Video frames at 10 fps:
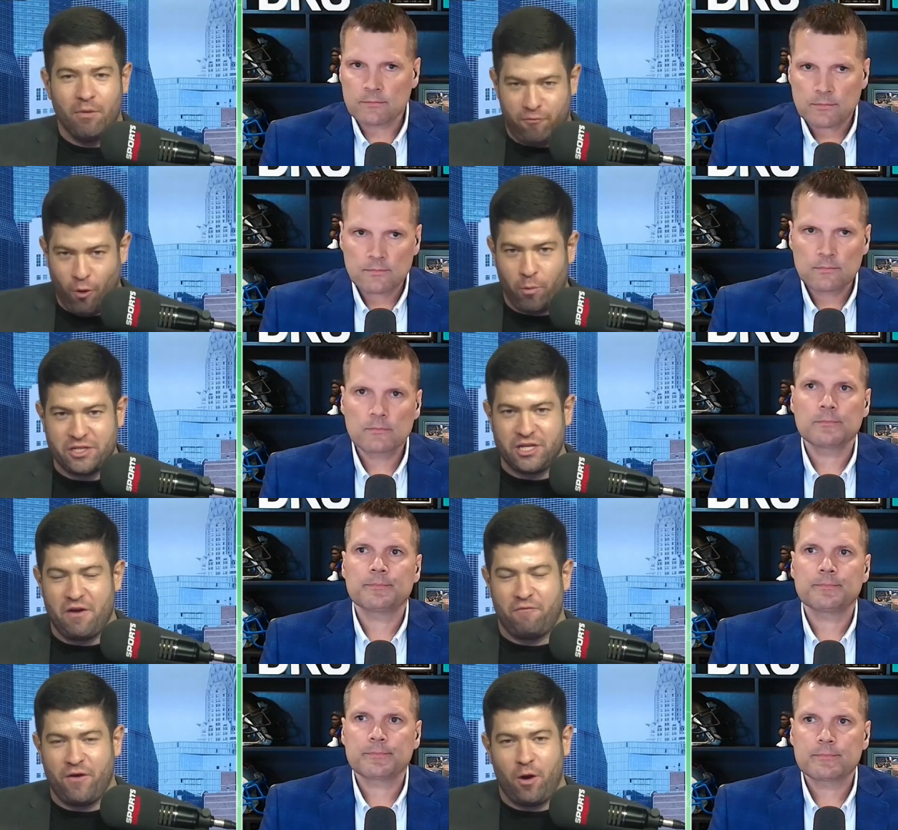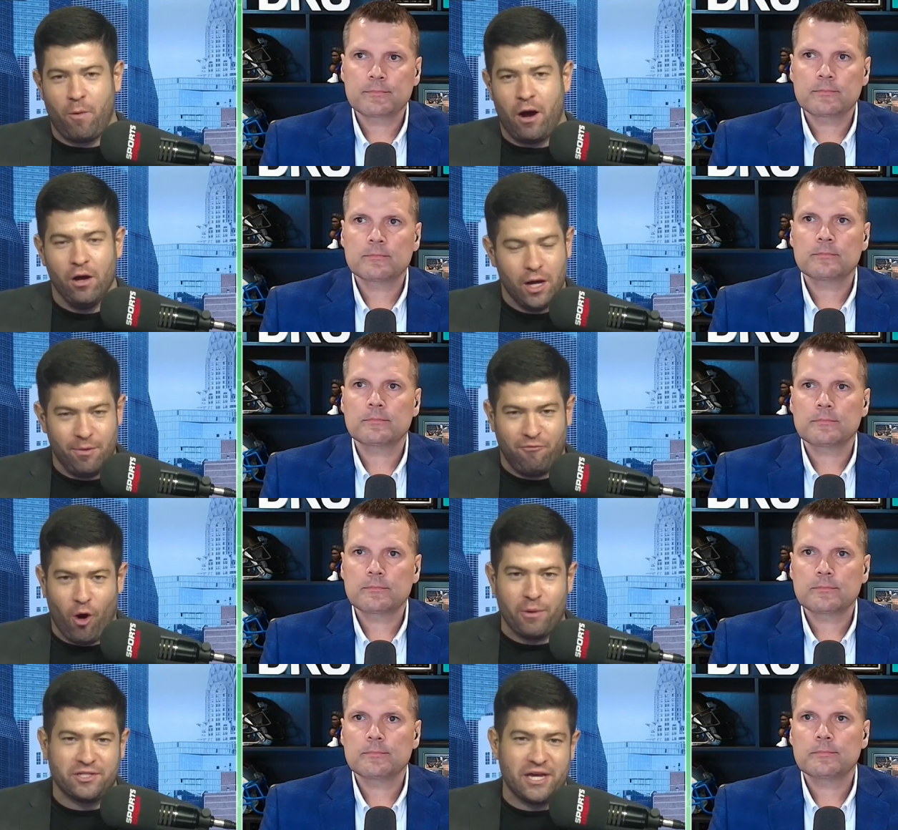Speaker 1: Before we say farewell and
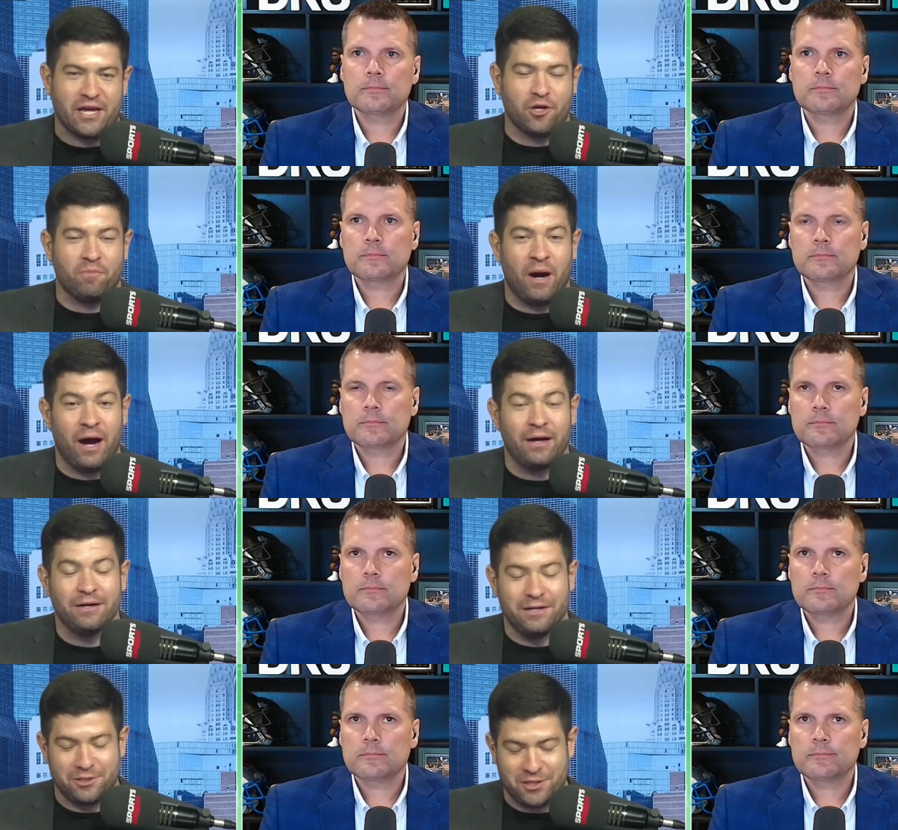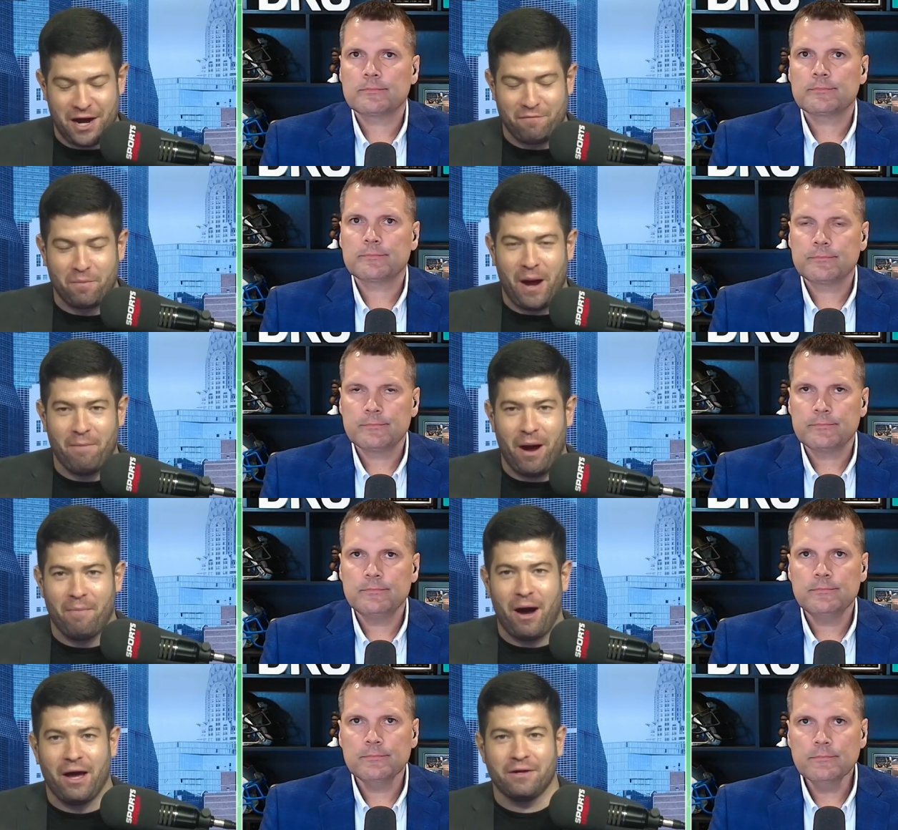before we say goodbye, it is time for Bye,
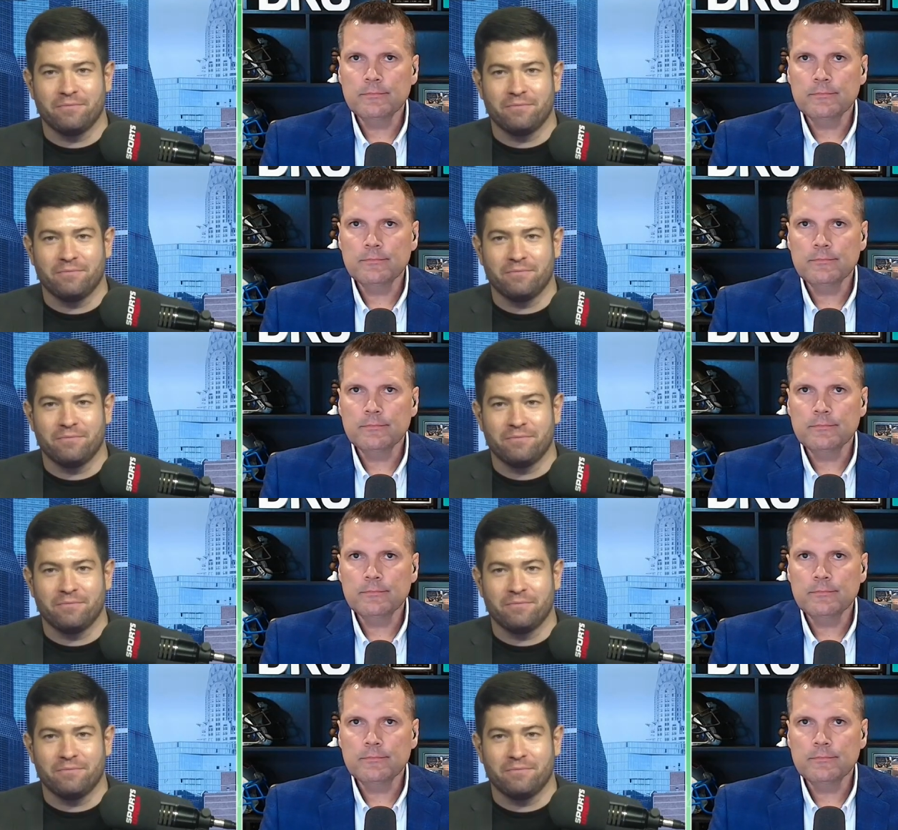Bye, Bye.